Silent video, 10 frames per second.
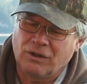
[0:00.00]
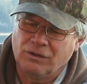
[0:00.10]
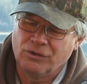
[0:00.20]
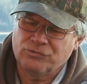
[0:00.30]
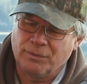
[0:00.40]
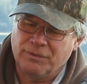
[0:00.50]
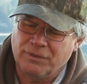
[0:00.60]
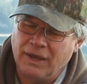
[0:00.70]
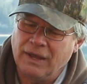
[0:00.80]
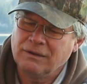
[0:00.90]
close-up of
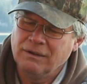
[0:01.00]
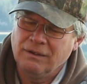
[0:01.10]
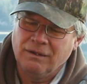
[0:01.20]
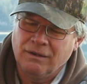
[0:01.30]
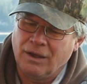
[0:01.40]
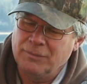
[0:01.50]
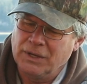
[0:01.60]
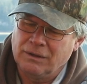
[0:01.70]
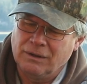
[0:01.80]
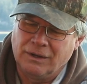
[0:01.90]
that, I
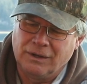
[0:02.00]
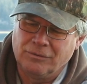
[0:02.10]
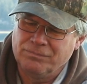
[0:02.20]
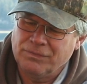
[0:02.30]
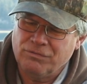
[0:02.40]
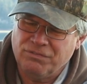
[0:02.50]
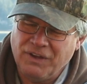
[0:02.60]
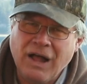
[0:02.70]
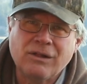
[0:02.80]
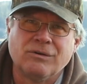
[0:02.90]
mean,
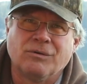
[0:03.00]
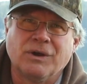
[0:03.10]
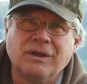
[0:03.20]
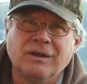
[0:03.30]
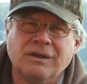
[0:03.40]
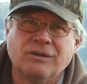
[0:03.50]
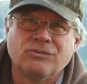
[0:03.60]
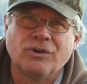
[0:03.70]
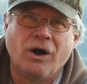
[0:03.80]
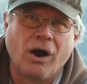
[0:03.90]
falconry
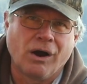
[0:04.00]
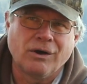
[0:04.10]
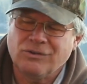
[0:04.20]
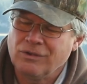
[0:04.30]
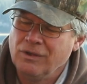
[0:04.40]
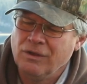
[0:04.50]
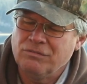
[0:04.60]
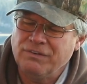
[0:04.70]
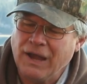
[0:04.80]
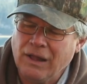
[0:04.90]
is art,
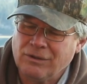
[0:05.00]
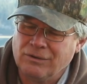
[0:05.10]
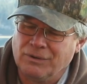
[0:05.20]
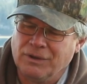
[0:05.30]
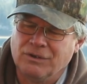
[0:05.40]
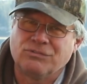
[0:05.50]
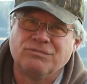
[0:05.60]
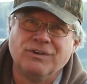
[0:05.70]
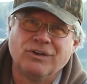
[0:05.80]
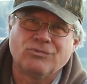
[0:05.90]
falconry is
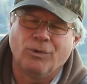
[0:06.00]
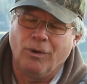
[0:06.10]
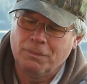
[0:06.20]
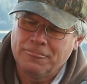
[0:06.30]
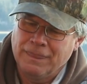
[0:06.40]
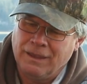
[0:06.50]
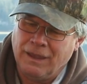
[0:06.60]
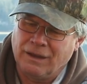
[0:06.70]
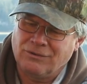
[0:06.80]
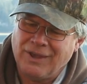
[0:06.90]
visual
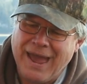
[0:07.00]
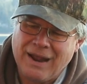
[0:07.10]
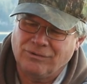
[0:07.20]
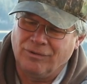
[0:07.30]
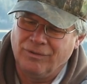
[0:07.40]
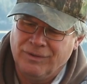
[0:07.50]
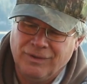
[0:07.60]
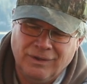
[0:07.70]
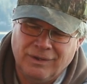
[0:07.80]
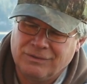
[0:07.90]
and tactile,
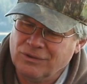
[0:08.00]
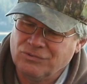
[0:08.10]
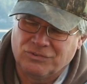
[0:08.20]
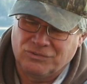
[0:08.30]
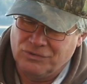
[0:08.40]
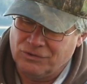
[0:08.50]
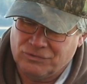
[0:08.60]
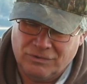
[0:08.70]
and this is just